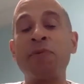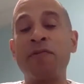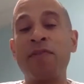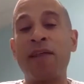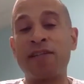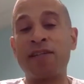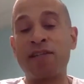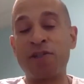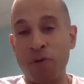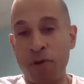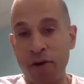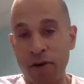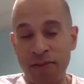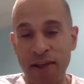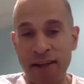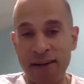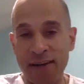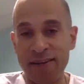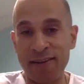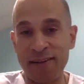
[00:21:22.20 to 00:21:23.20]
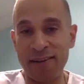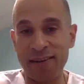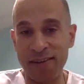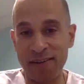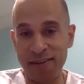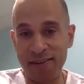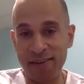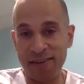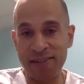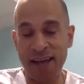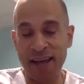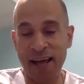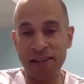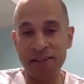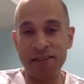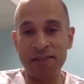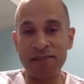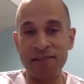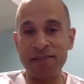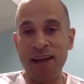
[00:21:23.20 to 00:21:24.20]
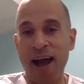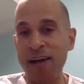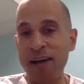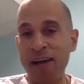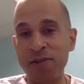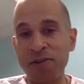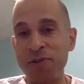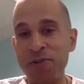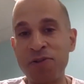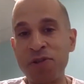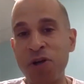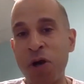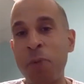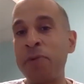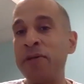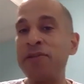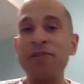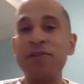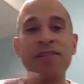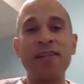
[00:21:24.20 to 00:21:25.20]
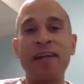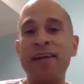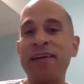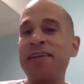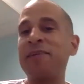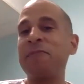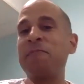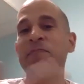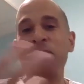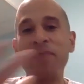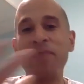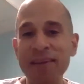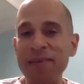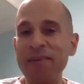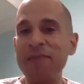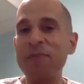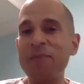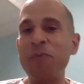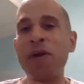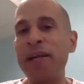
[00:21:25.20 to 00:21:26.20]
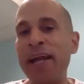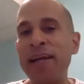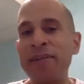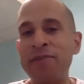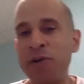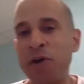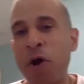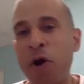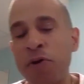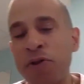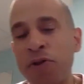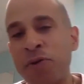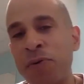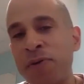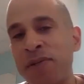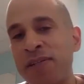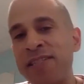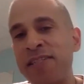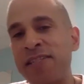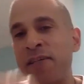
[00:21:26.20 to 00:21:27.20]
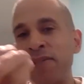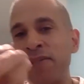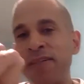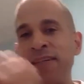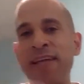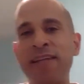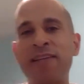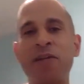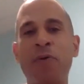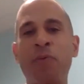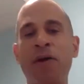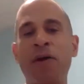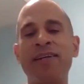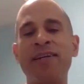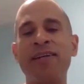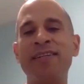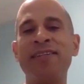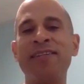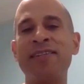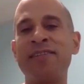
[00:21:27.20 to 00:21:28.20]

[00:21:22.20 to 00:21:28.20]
me of that story of that Italian doctor you told me, just like what he had to go through and still didn't get the credit he